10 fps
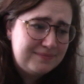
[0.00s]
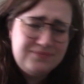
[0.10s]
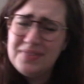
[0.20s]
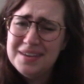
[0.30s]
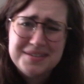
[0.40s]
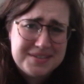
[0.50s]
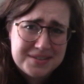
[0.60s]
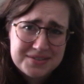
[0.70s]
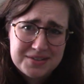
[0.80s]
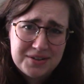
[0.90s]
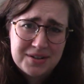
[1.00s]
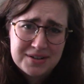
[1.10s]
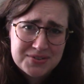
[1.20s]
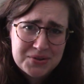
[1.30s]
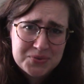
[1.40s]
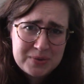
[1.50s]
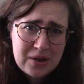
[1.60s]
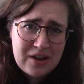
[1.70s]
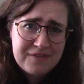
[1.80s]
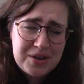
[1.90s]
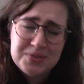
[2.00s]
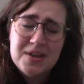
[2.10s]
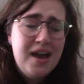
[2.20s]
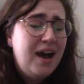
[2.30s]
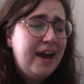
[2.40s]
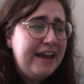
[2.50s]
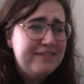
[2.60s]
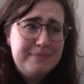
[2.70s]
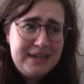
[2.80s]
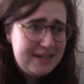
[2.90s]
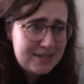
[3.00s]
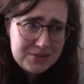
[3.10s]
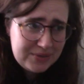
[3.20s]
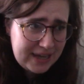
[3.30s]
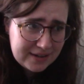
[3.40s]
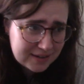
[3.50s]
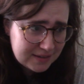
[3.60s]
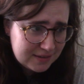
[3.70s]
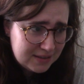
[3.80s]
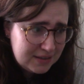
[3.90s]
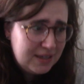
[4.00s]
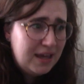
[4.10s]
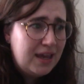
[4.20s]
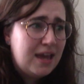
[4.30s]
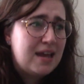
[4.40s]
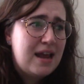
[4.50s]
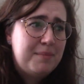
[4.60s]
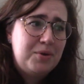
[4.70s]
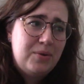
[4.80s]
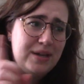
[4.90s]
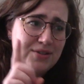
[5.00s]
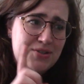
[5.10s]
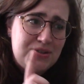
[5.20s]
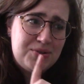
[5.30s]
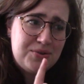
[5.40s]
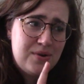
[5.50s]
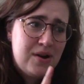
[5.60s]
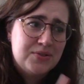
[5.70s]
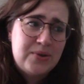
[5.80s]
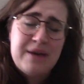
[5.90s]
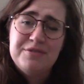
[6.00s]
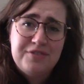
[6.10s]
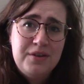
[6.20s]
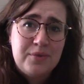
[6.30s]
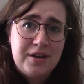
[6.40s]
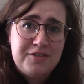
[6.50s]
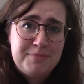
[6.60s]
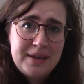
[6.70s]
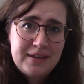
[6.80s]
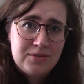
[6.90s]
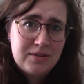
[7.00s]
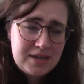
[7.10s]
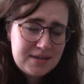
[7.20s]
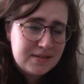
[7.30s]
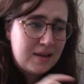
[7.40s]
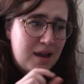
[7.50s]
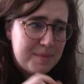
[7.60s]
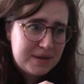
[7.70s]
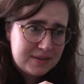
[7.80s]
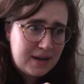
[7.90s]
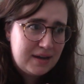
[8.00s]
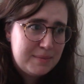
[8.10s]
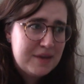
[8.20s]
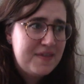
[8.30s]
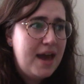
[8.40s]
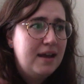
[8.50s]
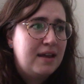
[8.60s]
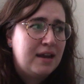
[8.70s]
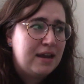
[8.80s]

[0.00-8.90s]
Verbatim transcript: because goodness knows we all have those. I have many to do later, and I'm going to also have a fun one of making cookies. I'm excited about that, and